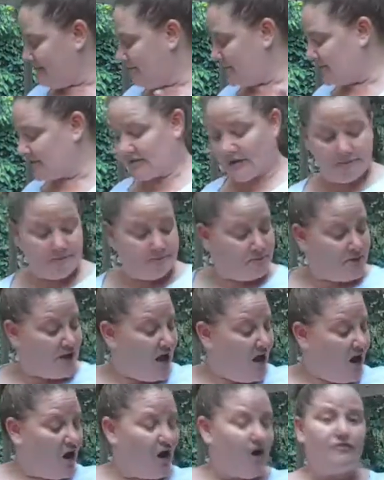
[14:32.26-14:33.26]
So
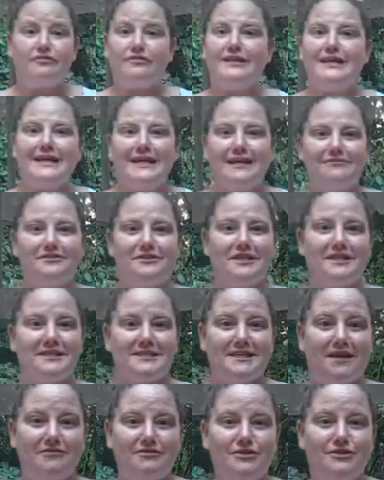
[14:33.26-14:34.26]
hopefully this
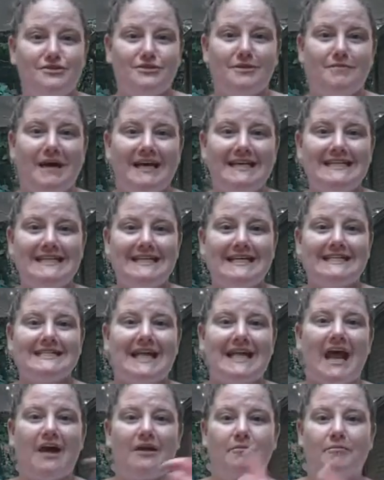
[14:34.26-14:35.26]
gives you some ideas on
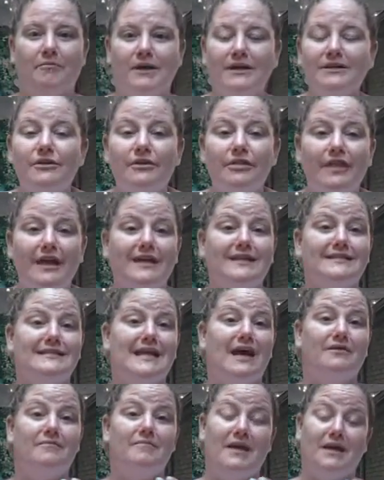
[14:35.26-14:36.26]
how to bundle things, how
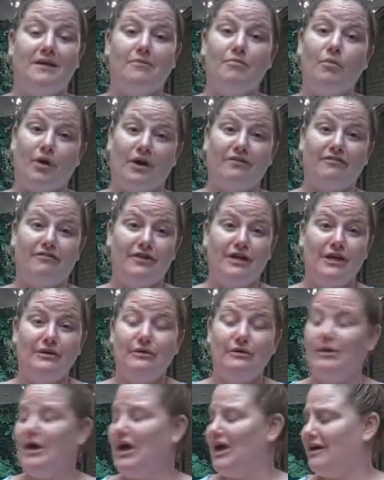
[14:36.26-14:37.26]
to make them work for you,
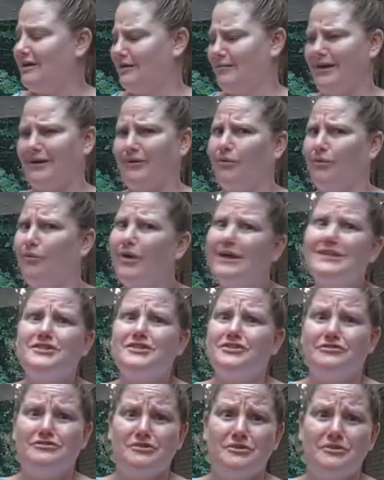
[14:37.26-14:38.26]
no matter what you're
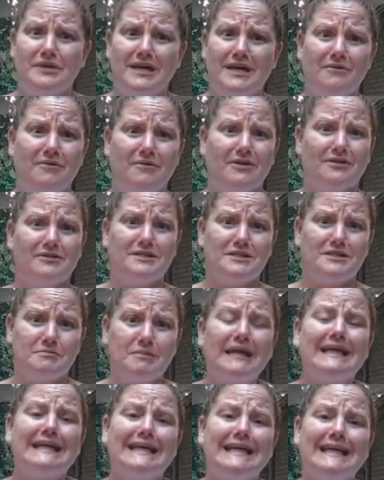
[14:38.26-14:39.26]
doing, whether it's
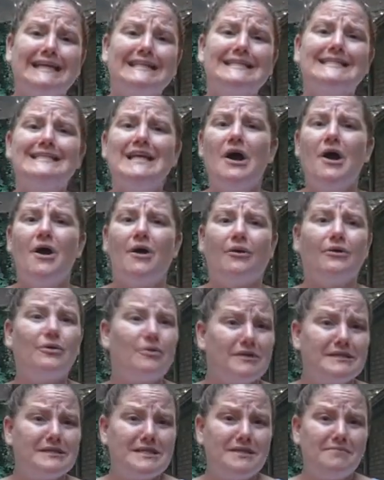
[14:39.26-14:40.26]
picnics or
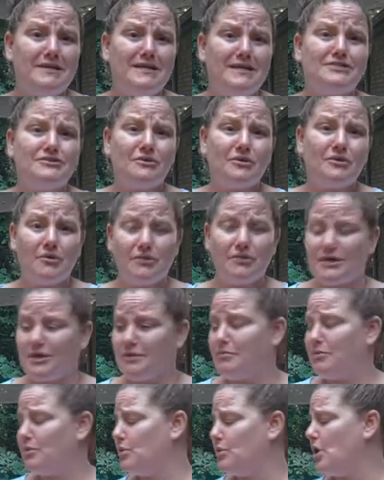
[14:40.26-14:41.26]
going to the beach or going to the
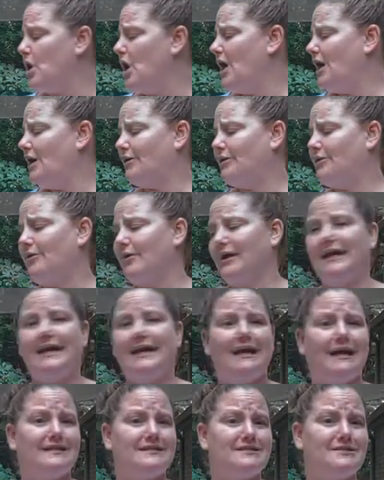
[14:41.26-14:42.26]
pool or going
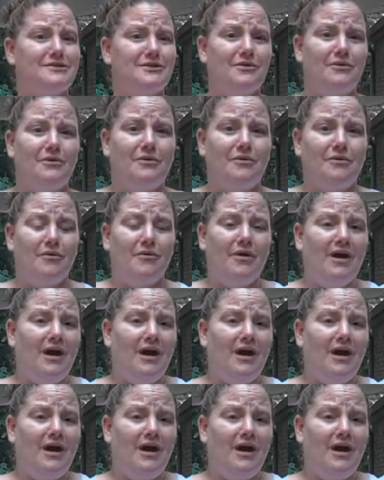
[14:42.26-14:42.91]
to